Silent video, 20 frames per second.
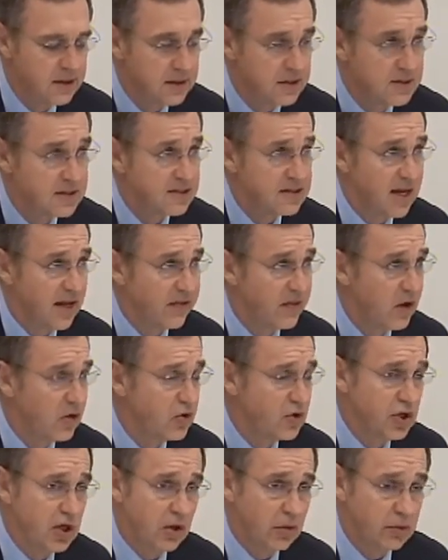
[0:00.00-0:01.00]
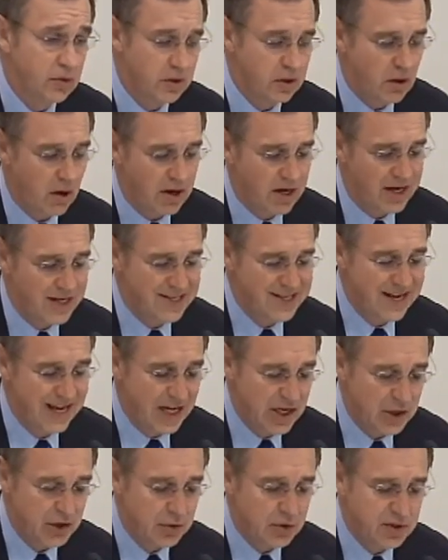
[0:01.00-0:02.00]
send their children on a
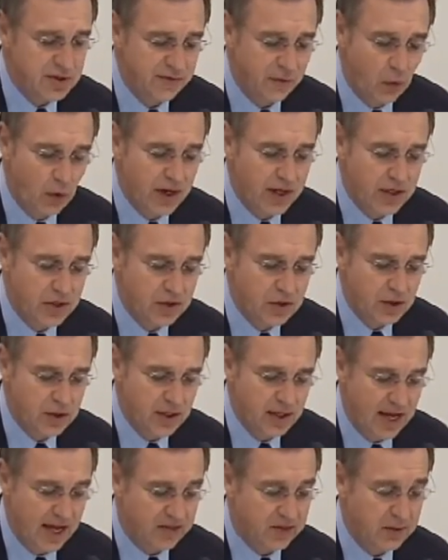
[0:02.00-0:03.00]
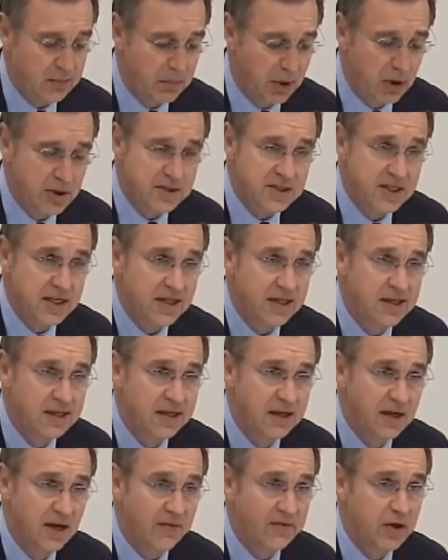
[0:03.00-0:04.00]
dangerous voyage at the mercy
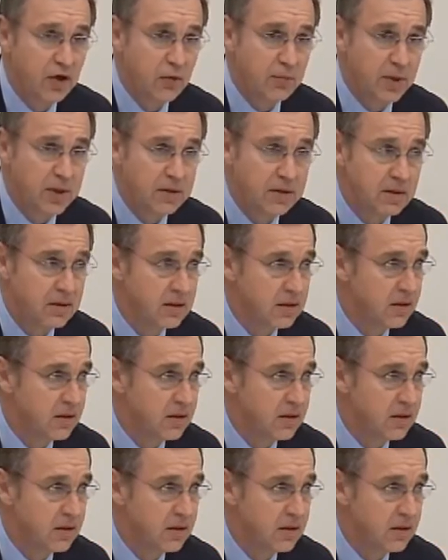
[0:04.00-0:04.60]
of human